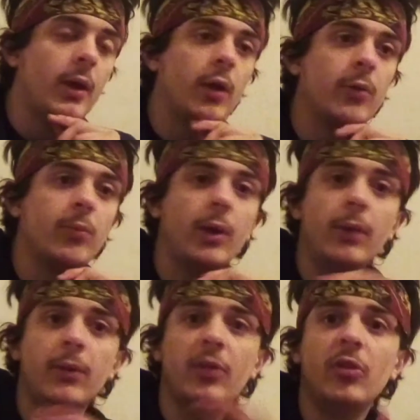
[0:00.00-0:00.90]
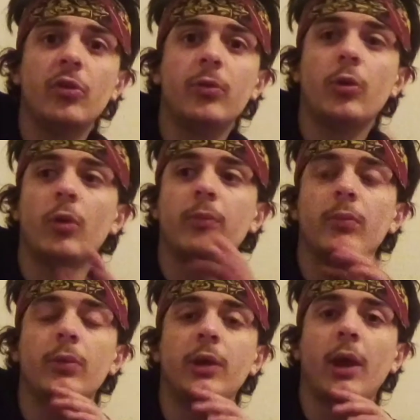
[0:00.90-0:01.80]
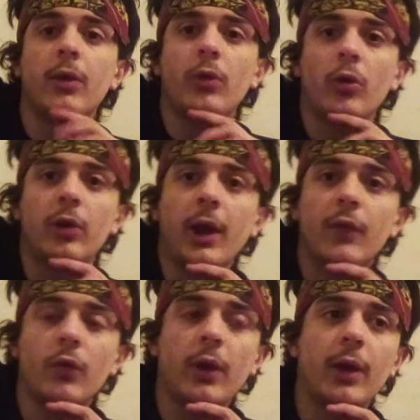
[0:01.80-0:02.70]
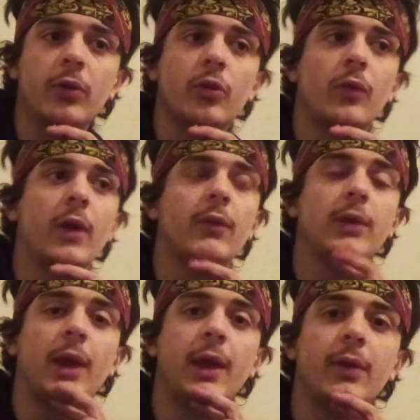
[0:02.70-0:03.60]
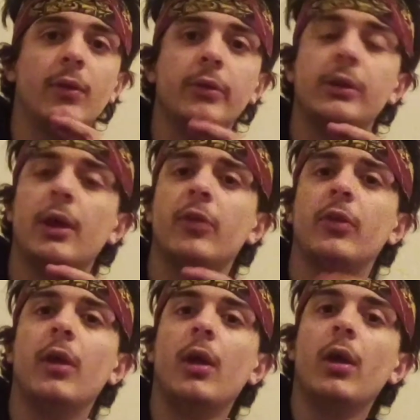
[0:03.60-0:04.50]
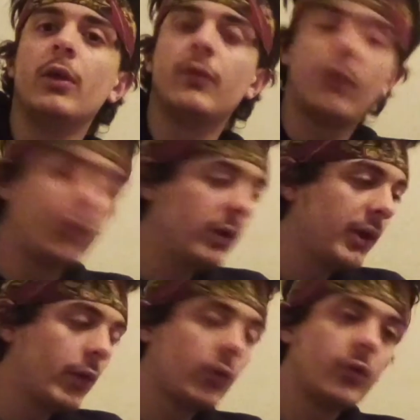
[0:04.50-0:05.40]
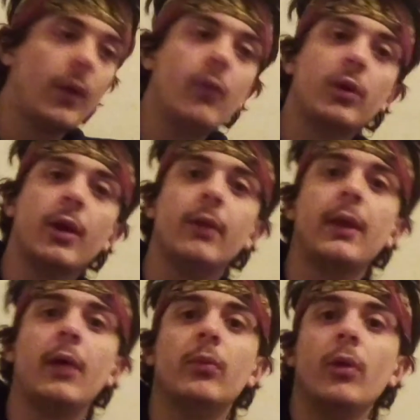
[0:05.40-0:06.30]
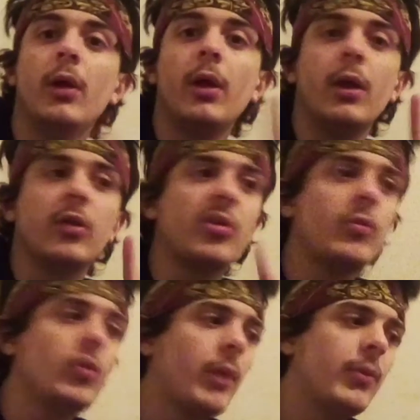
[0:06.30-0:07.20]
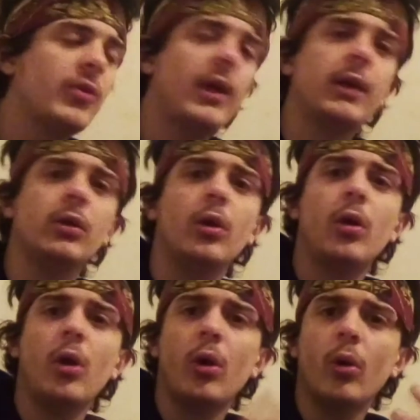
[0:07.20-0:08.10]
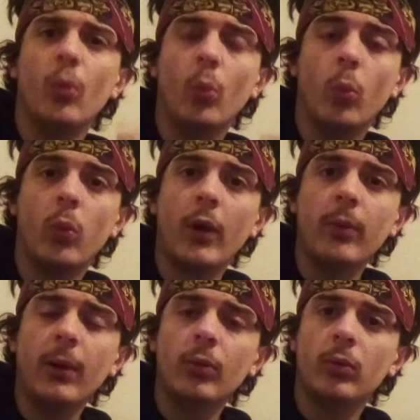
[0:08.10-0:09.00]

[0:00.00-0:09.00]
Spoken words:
But this is your guide for surviving for putting together a survival kit. Now, some of you might be saying, what about